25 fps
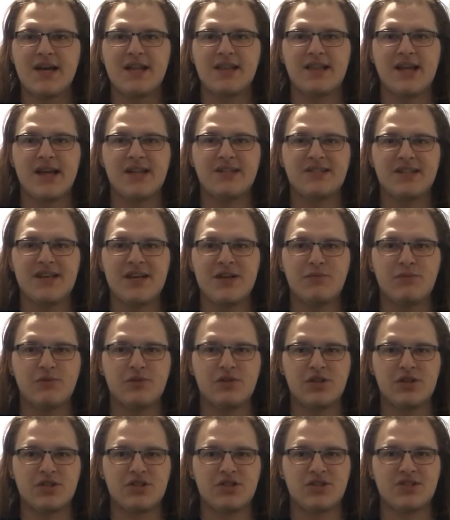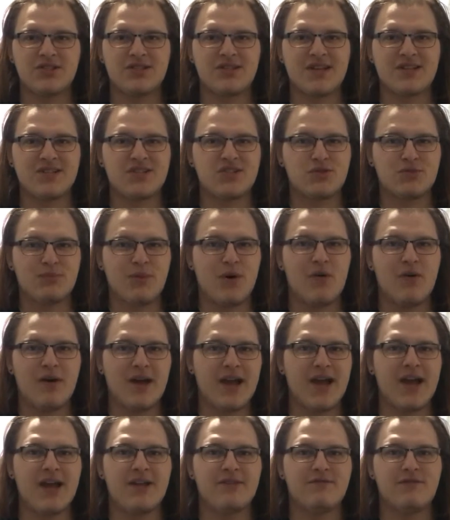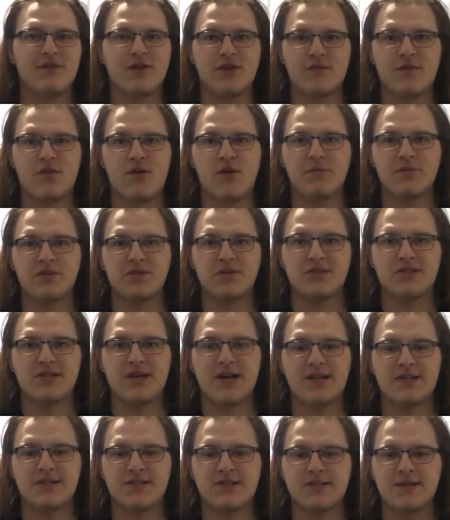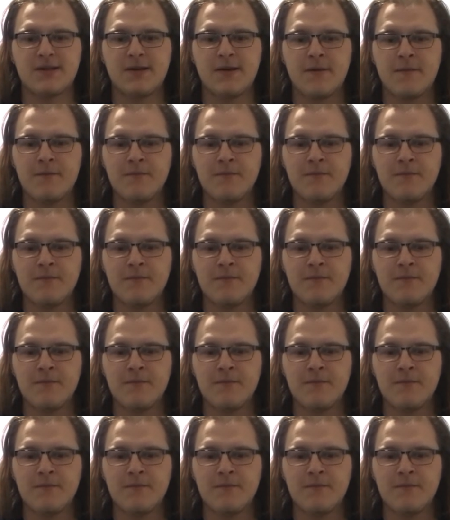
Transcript: That's equal to just a small handful of armor sets.